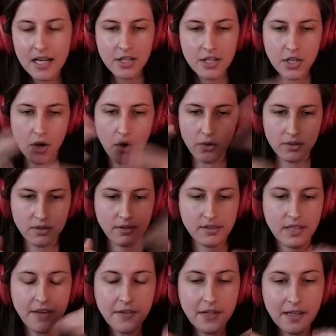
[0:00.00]
so
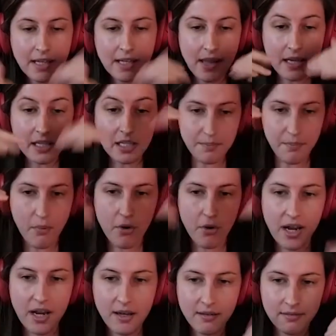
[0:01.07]
definitely like
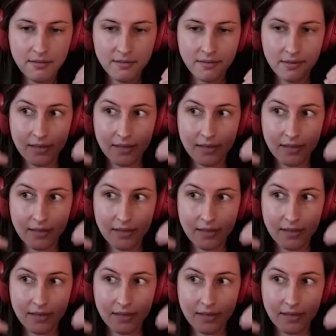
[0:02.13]
supporting